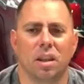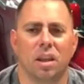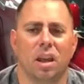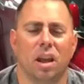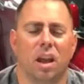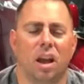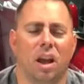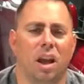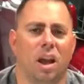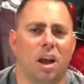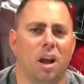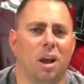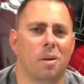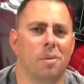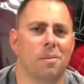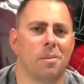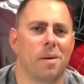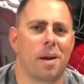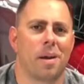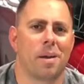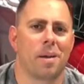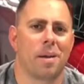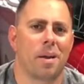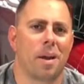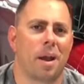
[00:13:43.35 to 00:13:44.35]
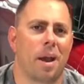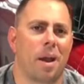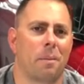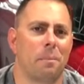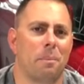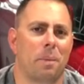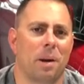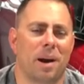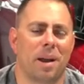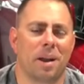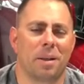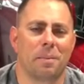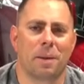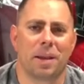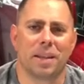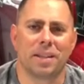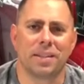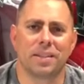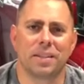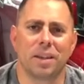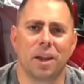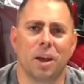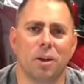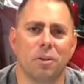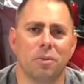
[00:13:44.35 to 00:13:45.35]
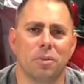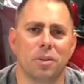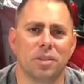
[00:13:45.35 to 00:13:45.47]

I bought it myself.